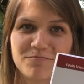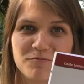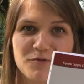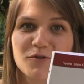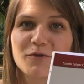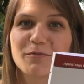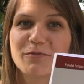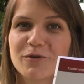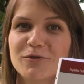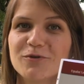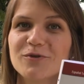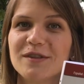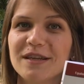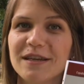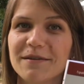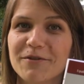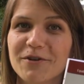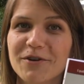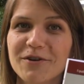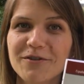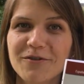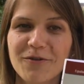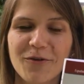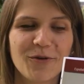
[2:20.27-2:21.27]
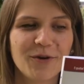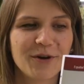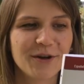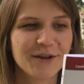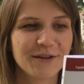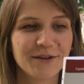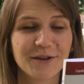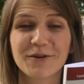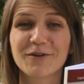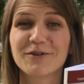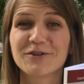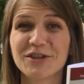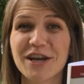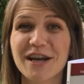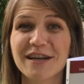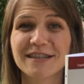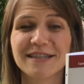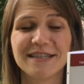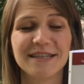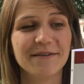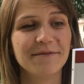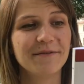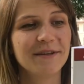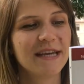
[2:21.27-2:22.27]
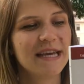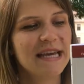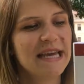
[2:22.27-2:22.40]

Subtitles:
subjuntivo, or the conjunctive,